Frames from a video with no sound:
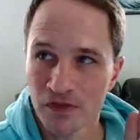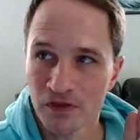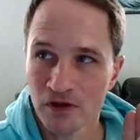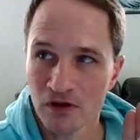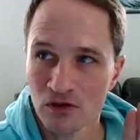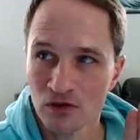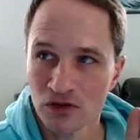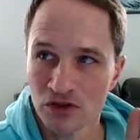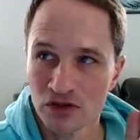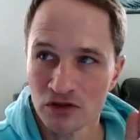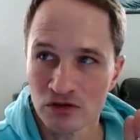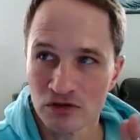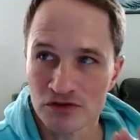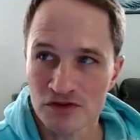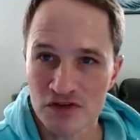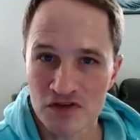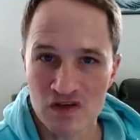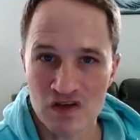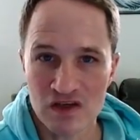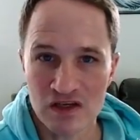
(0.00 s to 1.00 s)
little
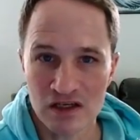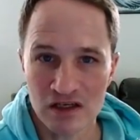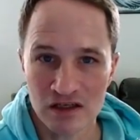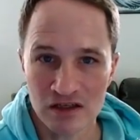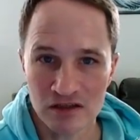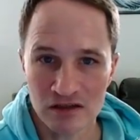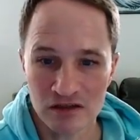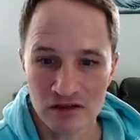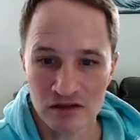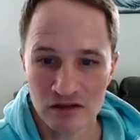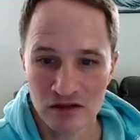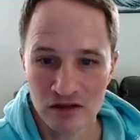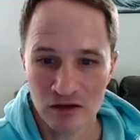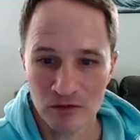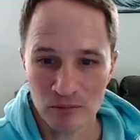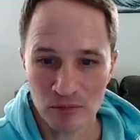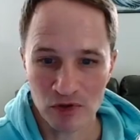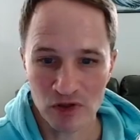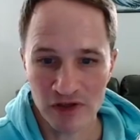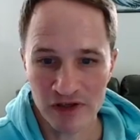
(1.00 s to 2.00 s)
ski-in
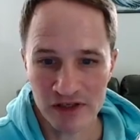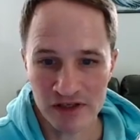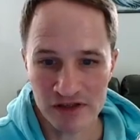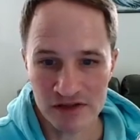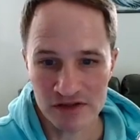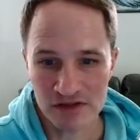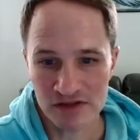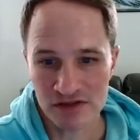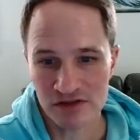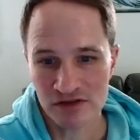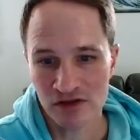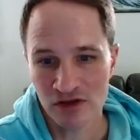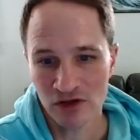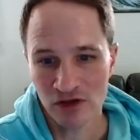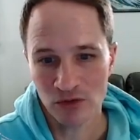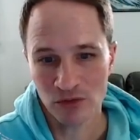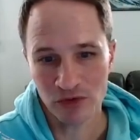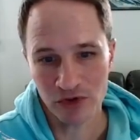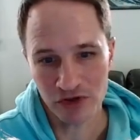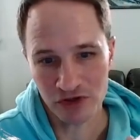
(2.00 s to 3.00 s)
place
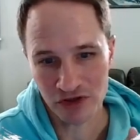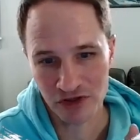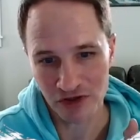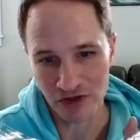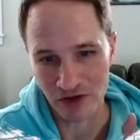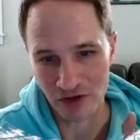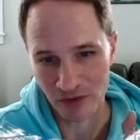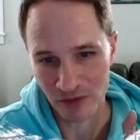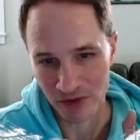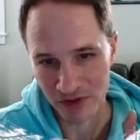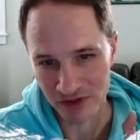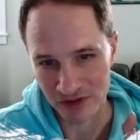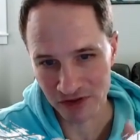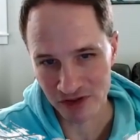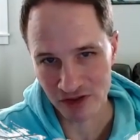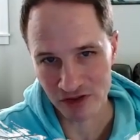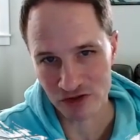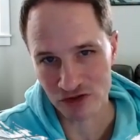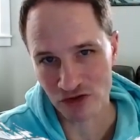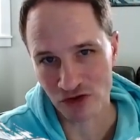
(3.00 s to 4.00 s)
where you can go and
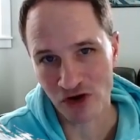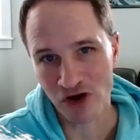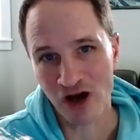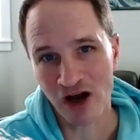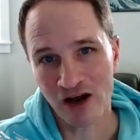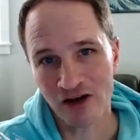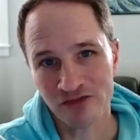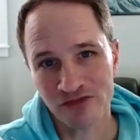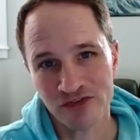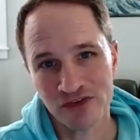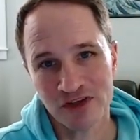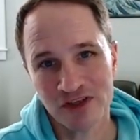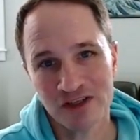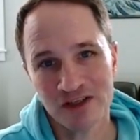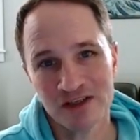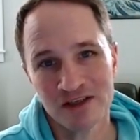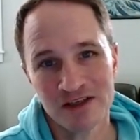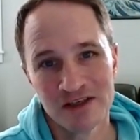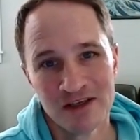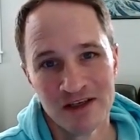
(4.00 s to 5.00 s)
get your
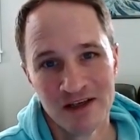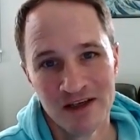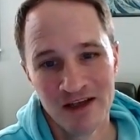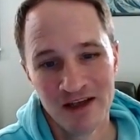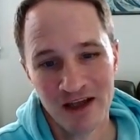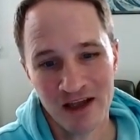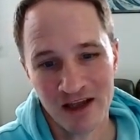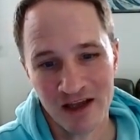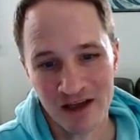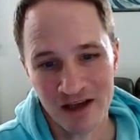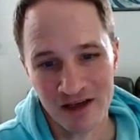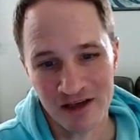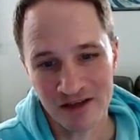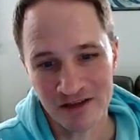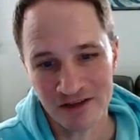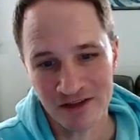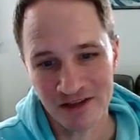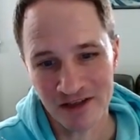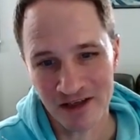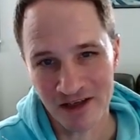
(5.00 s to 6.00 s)
coffee
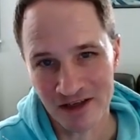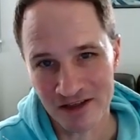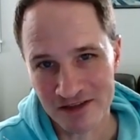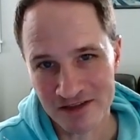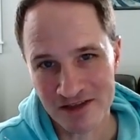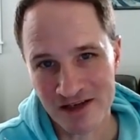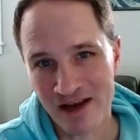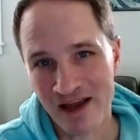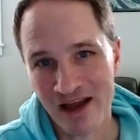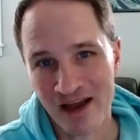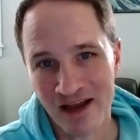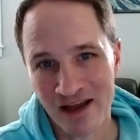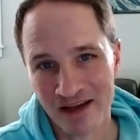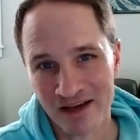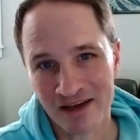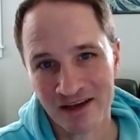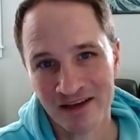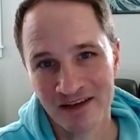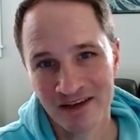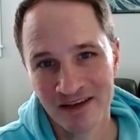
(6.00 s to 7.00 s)
and get a
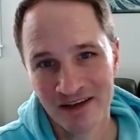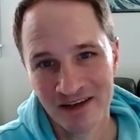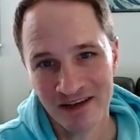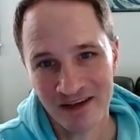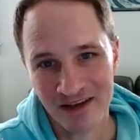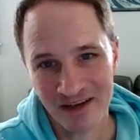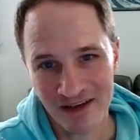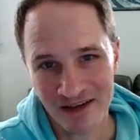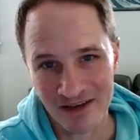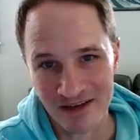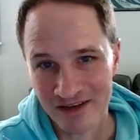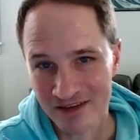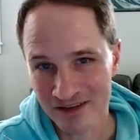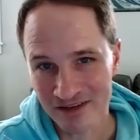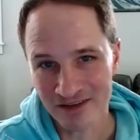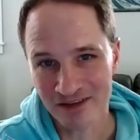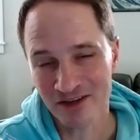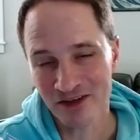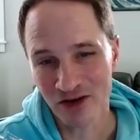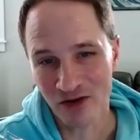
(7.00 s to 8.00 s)
snack and
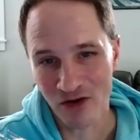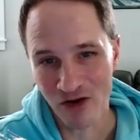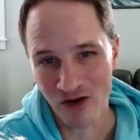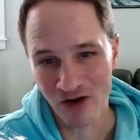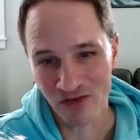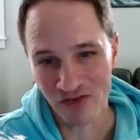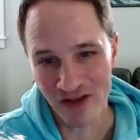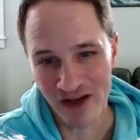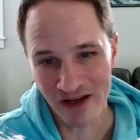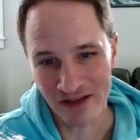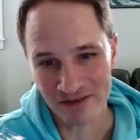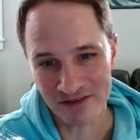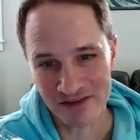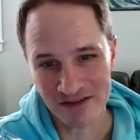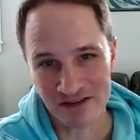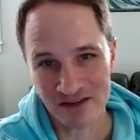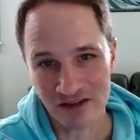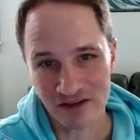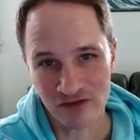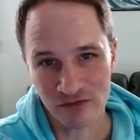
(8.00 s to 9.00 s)
all that
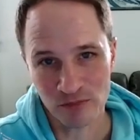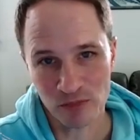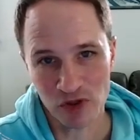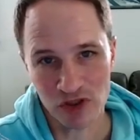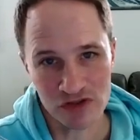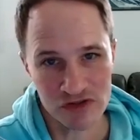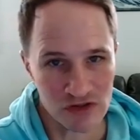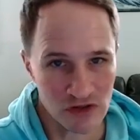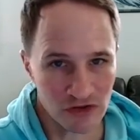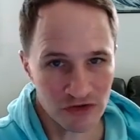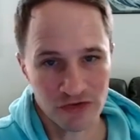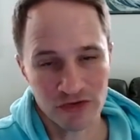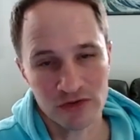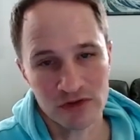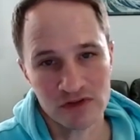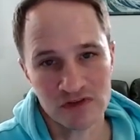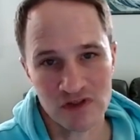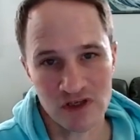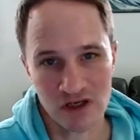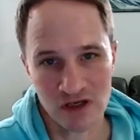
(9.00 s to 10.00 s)
stuff. But it's
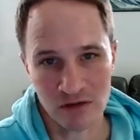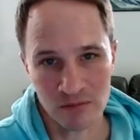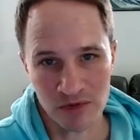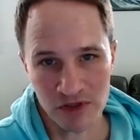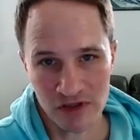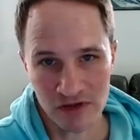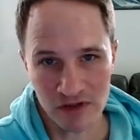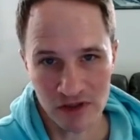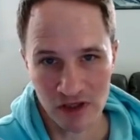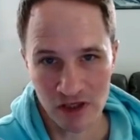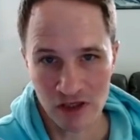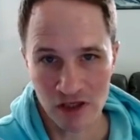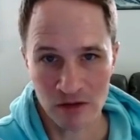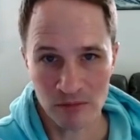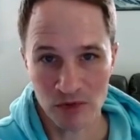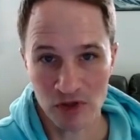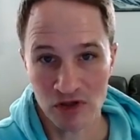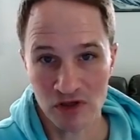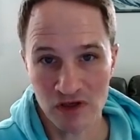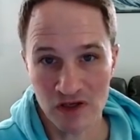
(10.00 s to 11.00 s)
going to be the
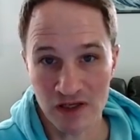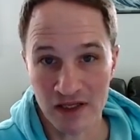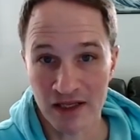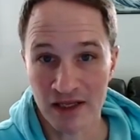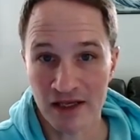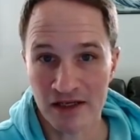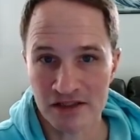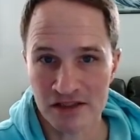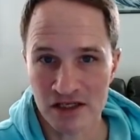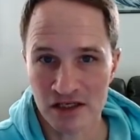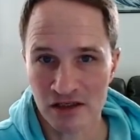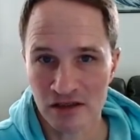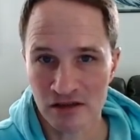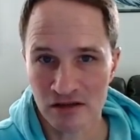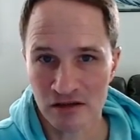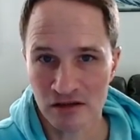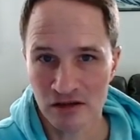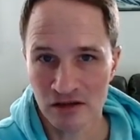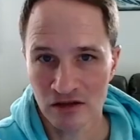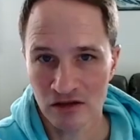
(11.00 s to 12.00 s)
community kitchen,
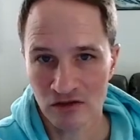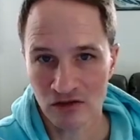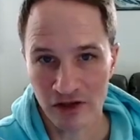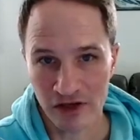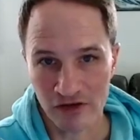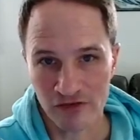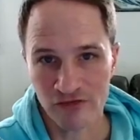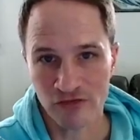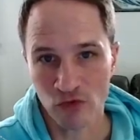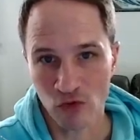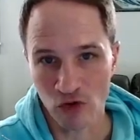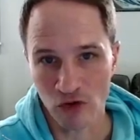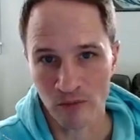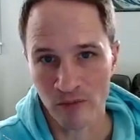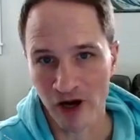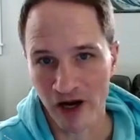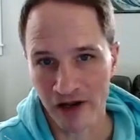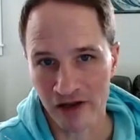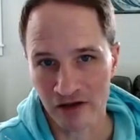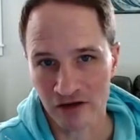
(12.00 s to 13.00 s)
like for
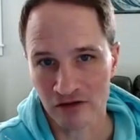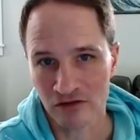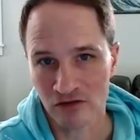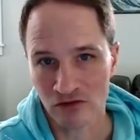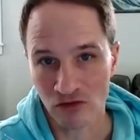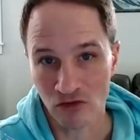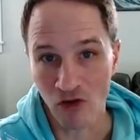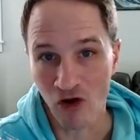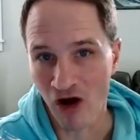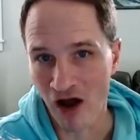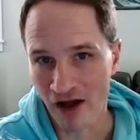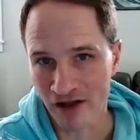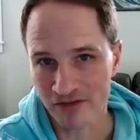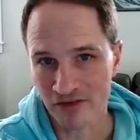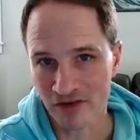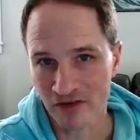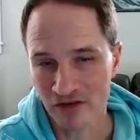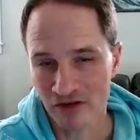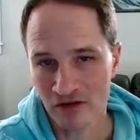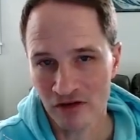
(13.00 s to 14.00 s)
my lot,
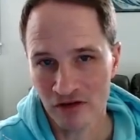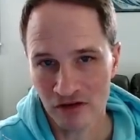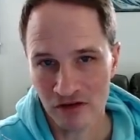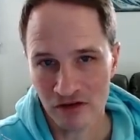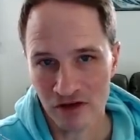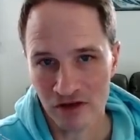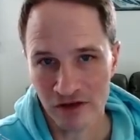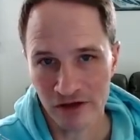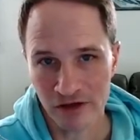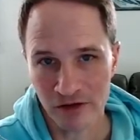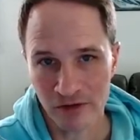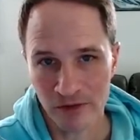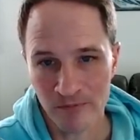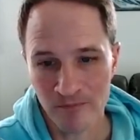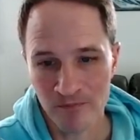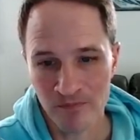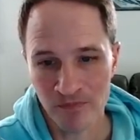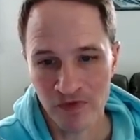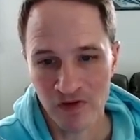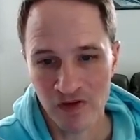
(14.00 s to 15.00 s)

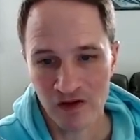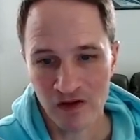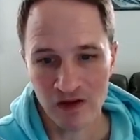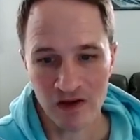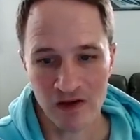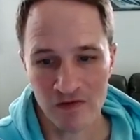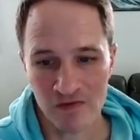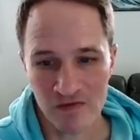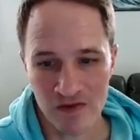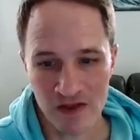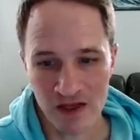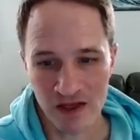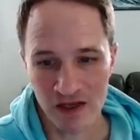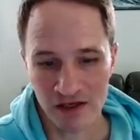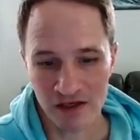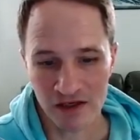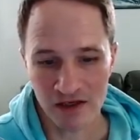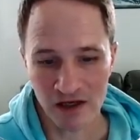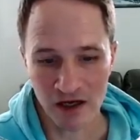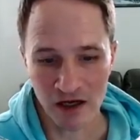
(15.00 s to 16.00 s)
and
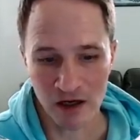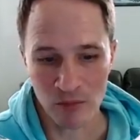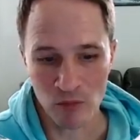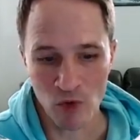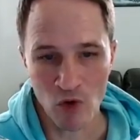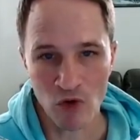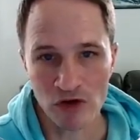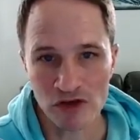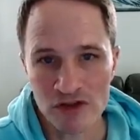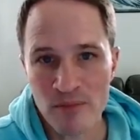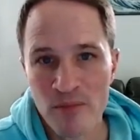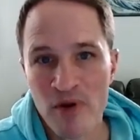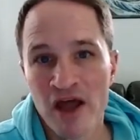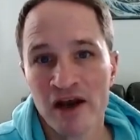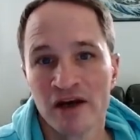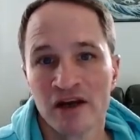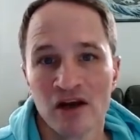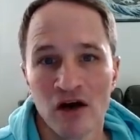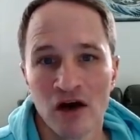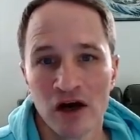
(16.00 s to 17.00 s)
then or
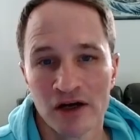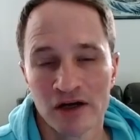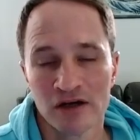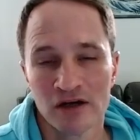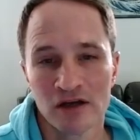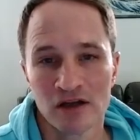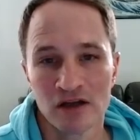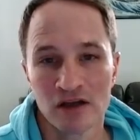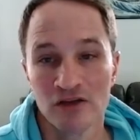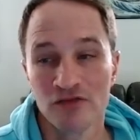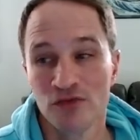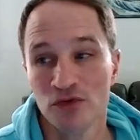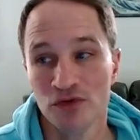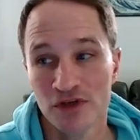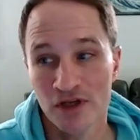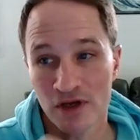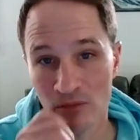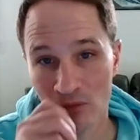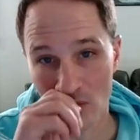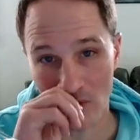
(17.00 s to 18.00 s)
depending on if you
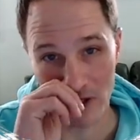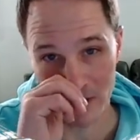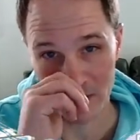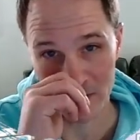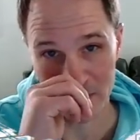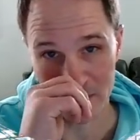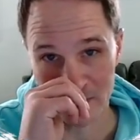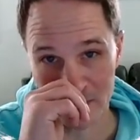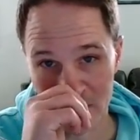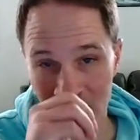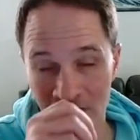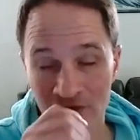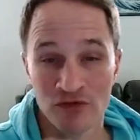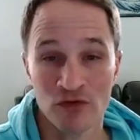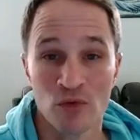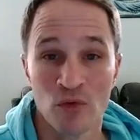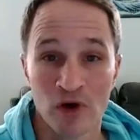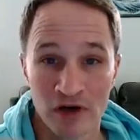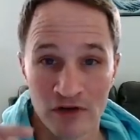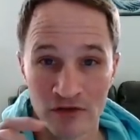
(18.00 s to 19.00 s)
want
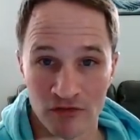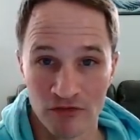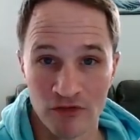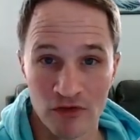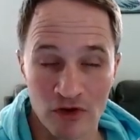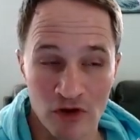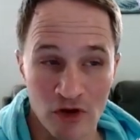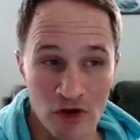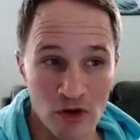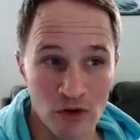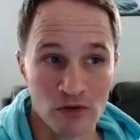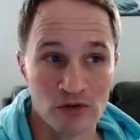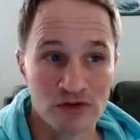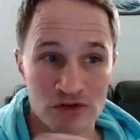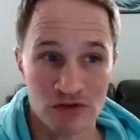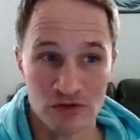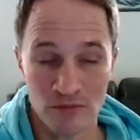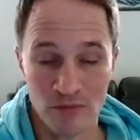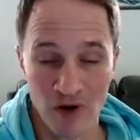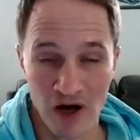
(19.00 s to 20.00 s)
to go
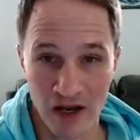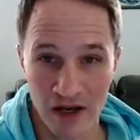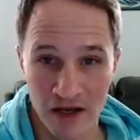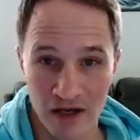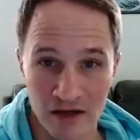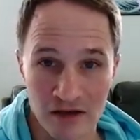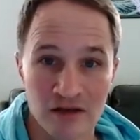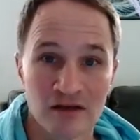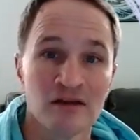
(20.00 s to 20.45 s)
to my